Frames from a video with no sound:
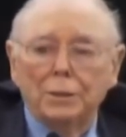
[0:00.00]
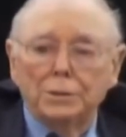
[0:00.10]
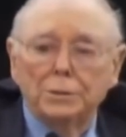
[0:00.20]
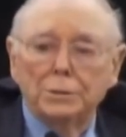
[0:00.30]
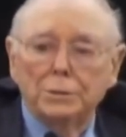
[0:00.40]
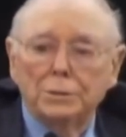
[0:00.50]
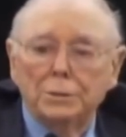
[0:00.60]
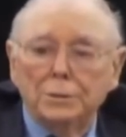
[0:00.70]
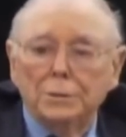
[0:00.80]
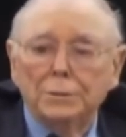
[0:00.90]
million.
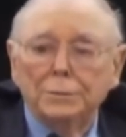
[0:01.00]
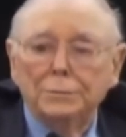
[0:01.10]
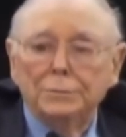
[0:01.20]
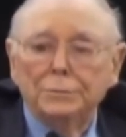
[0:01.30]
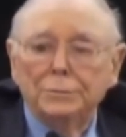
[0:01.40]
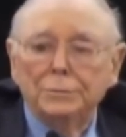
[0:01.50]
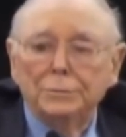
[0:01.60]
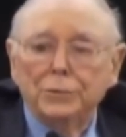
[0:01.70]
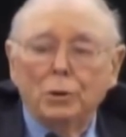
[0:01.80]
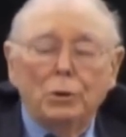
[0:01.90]

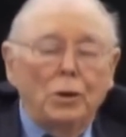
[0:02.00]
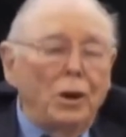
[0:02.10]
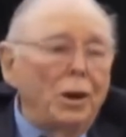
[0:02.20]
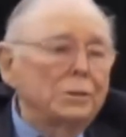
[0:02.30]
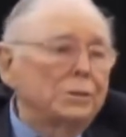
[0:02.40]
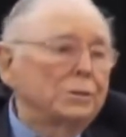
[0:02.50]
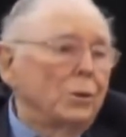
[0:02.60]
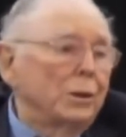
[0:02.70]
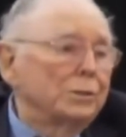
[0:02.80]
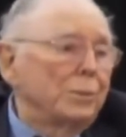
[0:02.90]
No
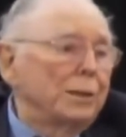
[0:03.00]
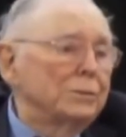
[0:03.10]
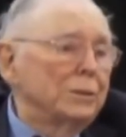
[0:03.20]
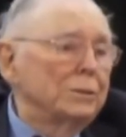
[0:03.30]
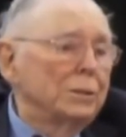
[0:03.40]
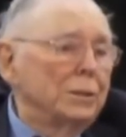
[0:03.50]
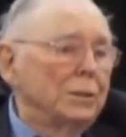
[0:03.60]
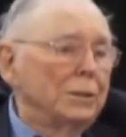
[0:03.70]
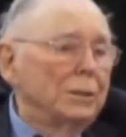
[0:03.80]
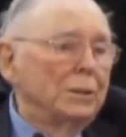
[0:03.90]
costs, no expenses.
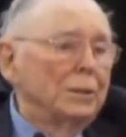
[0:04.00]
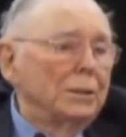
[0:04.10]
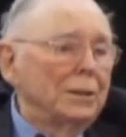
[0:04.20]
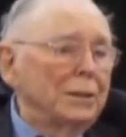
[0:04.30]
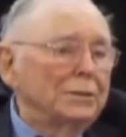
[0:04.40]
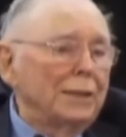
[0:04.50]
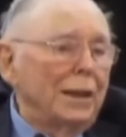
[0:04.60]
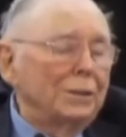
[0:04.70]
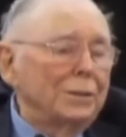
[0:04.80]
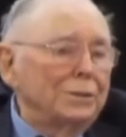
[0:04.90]
And I
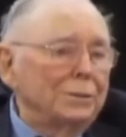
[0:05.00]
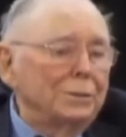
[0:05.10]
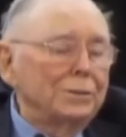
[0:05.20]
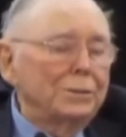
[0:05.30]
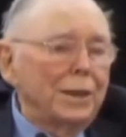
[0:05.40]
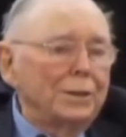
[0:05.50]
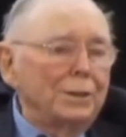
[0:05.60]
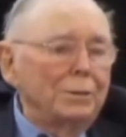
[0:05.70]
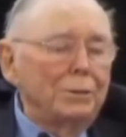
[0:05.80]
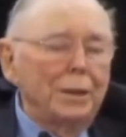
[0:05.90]
said, how did you decide
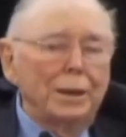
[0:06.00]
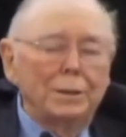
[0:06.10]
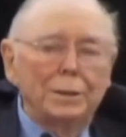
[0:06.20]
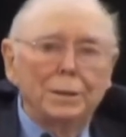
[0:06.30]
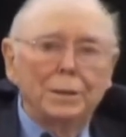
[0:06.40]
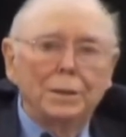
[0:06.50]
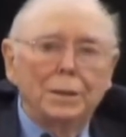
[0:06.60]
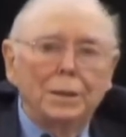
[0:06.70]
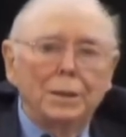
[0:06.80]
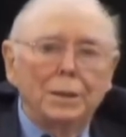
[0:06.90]
to do that?
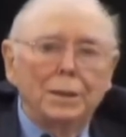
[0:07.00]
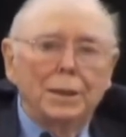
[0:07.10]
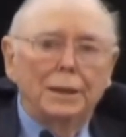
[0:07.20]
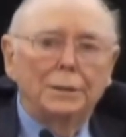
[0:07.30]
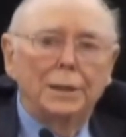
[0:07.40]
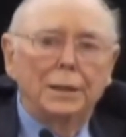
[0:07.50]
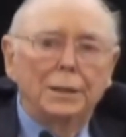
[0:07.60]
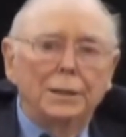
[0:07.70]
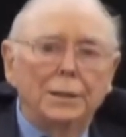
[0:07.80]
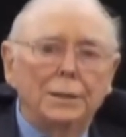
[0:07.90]
And
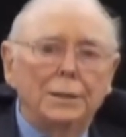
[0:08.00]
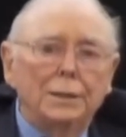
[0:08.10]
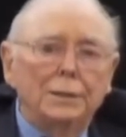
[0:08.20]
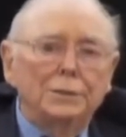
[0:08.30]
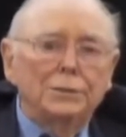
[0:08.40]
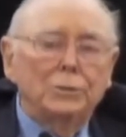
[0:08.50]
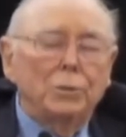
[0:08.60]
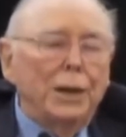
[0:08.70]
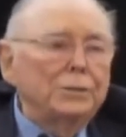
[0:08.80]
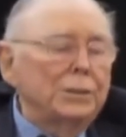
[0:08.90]
she said,
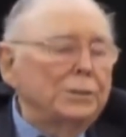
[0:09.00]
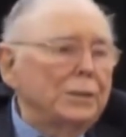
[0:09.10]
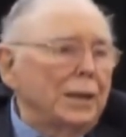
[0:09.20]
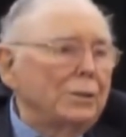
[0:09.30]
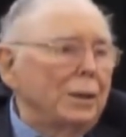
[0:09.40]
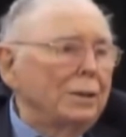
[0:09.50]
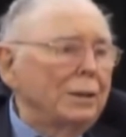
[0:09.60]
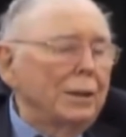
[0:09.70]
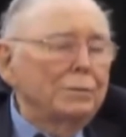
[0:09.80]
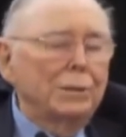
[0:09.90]
well, she said, I thought
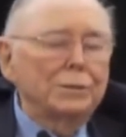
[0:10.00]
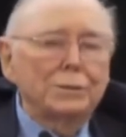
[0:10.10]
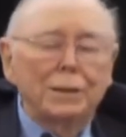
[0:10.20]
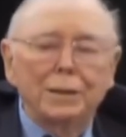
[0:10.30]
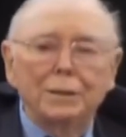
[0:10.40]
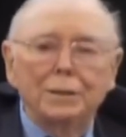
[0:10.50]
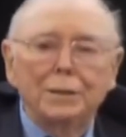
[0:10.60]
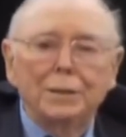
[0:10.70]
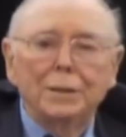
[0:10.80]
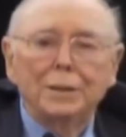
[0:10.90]
electricity and
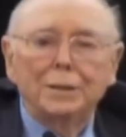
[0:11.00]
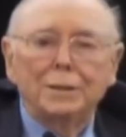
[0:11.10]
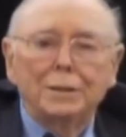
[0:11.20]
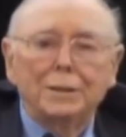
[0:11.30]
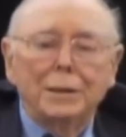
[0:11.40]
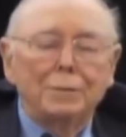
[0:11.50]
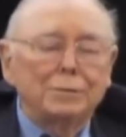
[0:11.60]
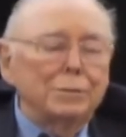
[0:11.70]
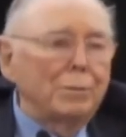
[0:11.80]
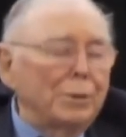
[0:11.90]

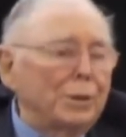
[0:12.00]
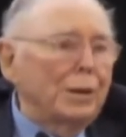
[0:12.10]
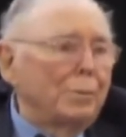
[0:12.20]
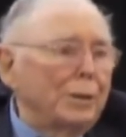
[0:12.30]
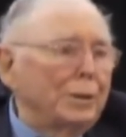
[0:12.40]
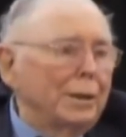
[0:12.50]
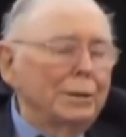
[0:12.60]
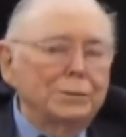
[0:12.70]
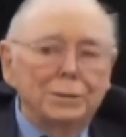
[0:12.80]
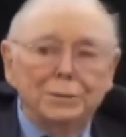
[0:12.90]
chemistry were the coming
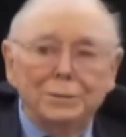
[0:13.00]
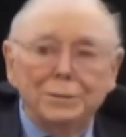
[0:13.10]
things.